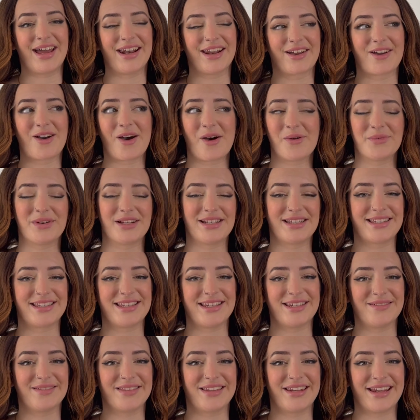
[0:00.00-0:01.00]
I can't wait to
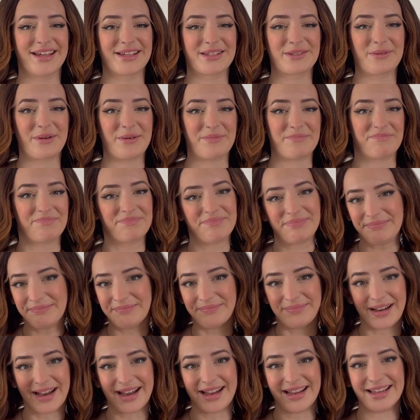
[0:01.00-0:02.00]
see you in the next one.
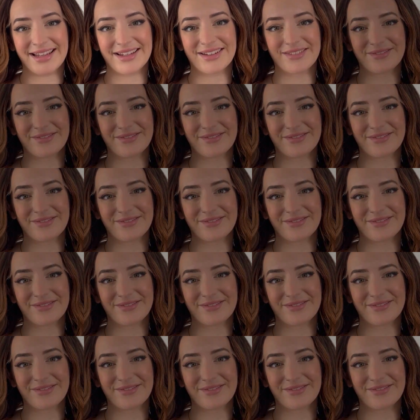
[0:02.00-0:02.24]
Bye.